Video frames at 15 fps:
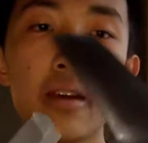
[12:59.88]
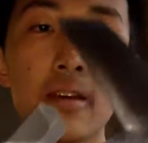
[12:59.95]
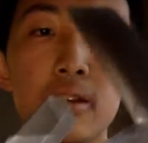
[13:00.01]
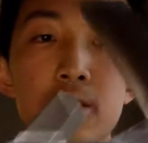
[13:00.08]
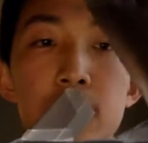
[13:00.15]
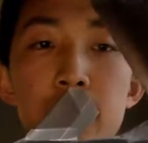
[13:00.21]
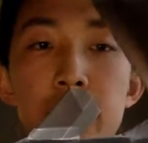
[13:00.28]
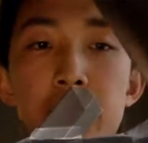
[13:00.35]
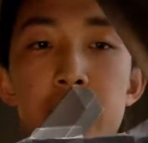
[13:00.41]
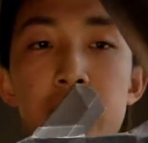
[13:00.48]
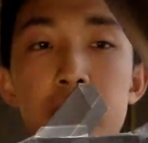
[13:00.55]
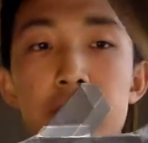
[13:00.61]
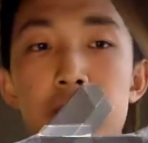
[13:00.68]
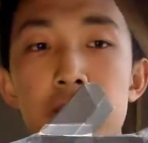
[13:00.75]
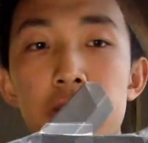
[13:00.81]
shade
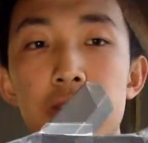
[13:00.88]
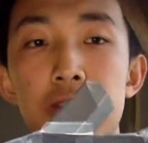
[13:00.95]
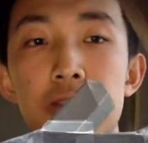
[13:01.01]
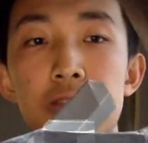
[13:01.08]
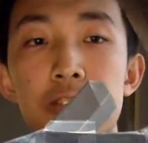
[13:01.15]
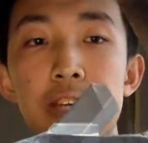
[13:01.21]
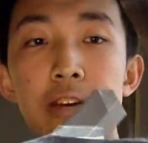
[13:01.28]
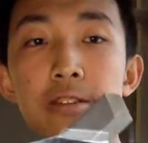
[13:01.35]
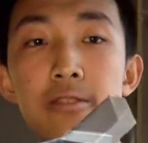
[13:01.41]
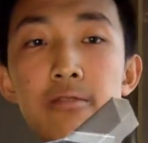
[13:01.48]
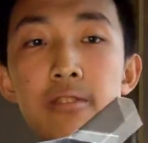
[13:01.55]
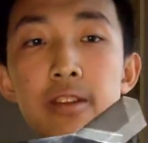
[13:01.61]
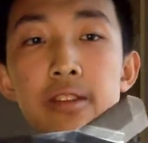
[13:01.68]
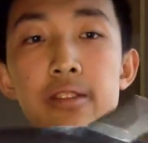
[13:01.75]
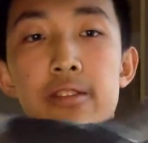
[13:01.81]
or shadow
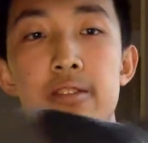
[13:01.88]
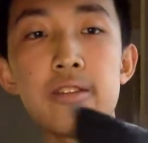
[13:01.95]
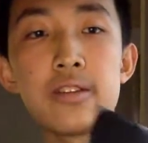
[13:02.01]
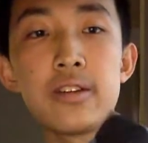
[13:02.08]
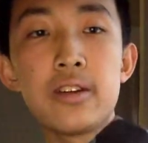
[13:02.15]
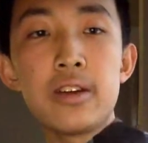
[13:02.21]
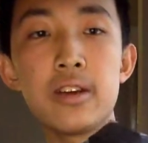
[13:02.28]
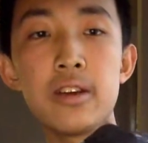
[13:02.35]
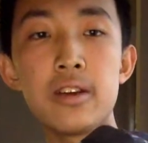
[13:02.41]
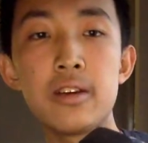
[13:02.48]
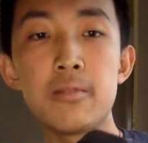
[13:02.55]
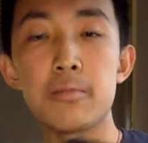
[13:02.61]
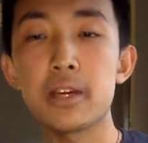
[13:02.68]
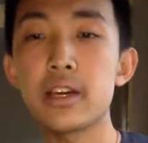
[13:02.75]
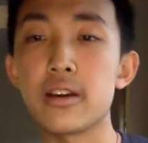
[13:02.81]
right there.
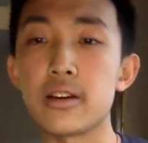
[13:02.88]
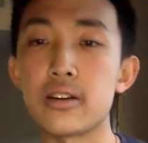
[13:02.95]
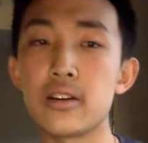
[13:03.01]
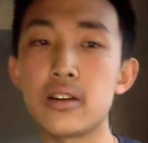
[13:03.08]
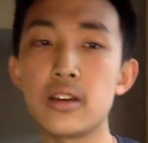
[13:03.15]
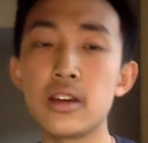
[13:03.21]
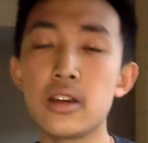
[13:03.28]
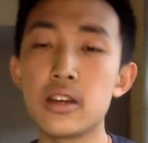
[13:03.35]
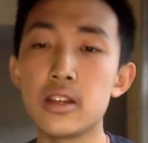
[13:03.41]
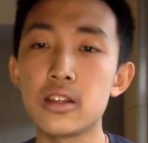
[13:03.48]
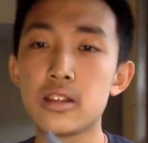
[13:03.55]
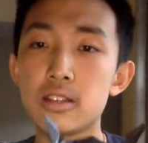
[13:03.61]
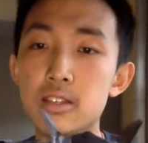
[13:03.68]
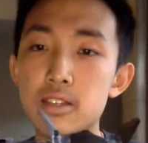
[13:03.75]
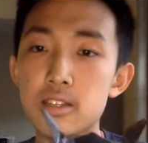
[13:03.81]
But yeah,
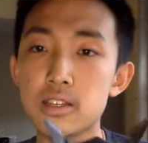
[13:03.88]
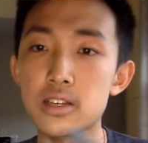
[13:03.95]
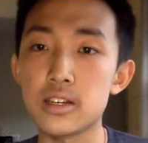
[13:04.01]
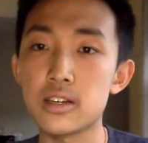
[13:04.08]
this is